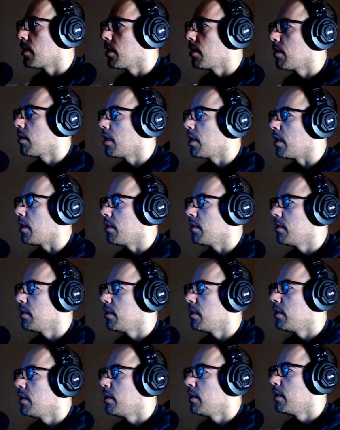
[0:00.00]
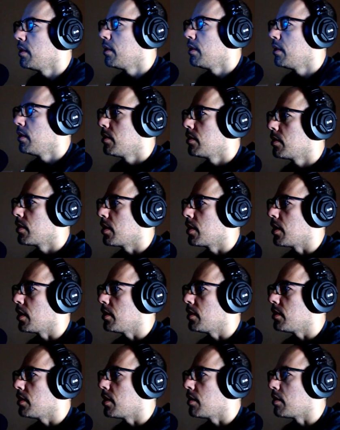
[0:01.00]
Okay. Okay, now
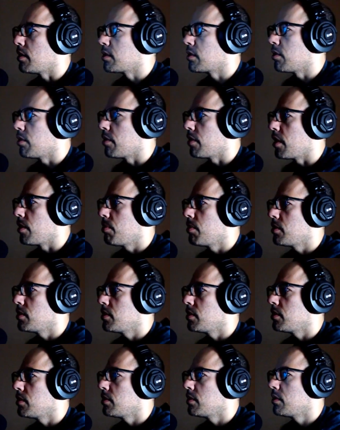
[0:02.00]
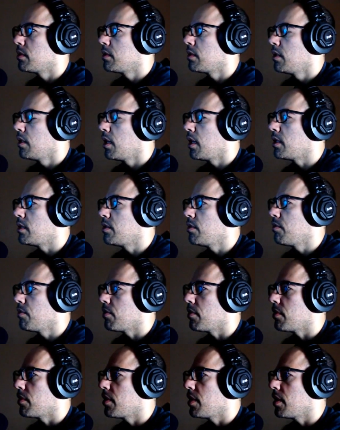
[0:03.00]
let's go to the other person. I don't
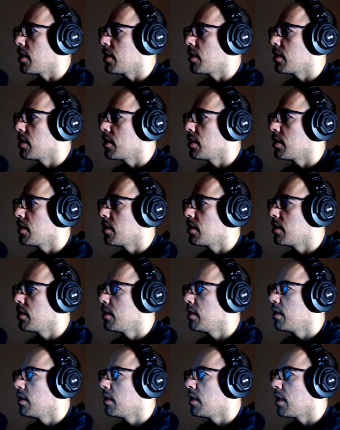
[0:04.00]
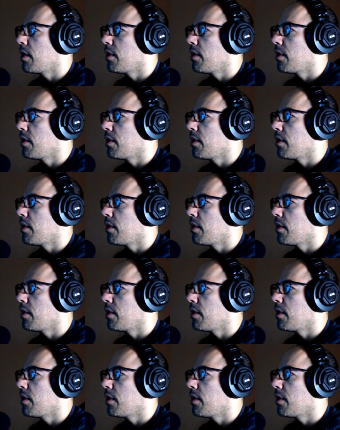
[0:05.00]
think... I think...